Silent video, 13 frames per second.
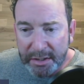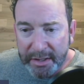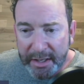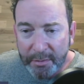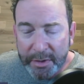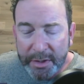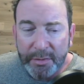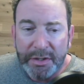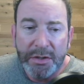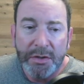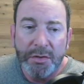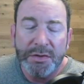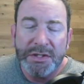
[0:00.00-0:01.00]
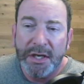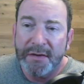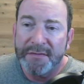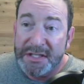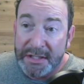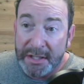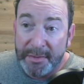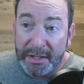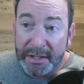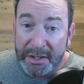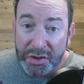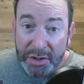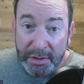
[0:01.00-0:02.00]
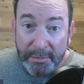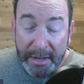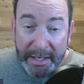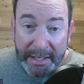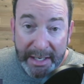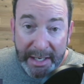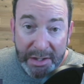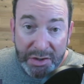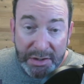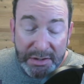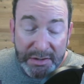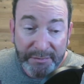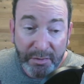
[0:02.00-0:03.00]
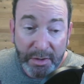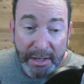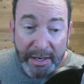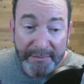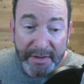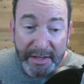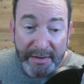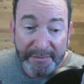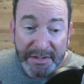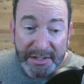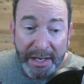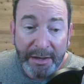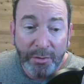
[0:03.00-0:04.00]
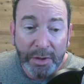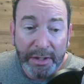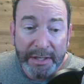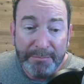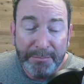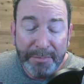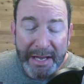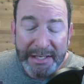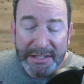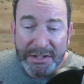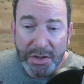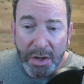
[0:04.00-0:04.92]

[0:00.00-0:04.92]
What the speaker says: that we would use of stimulation medications for IVF is not really based